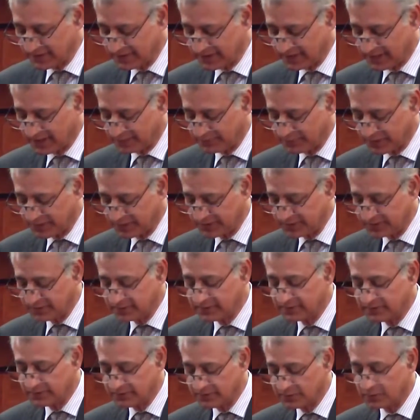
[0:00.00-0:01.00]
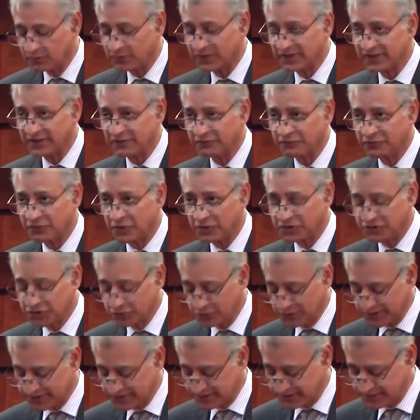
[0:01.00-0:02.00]
coupled with a
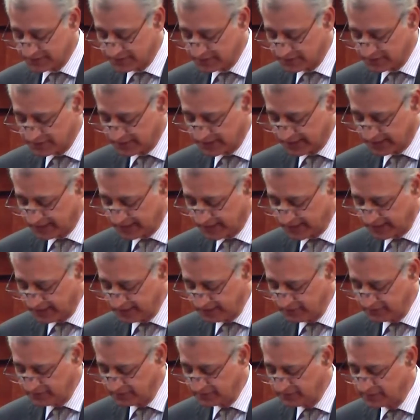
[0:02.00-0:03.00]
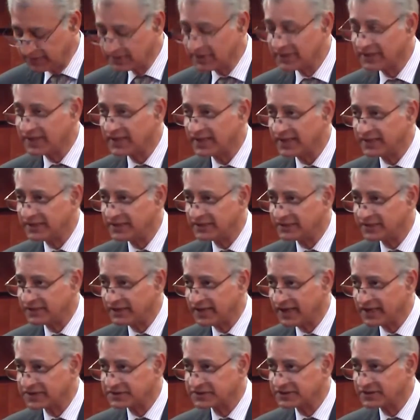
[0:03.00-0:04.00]
fortuitous decline in
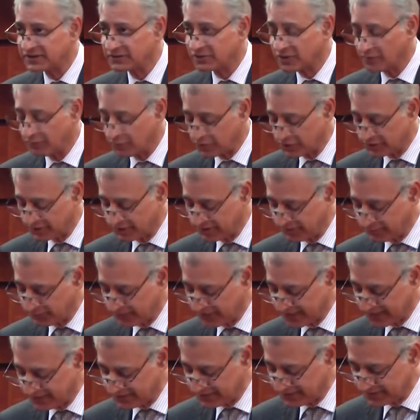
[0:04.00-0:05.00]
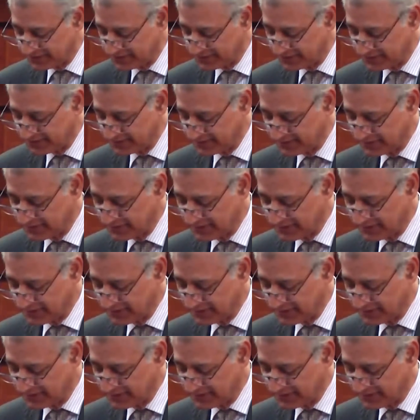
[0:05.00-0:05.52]
international commodity prices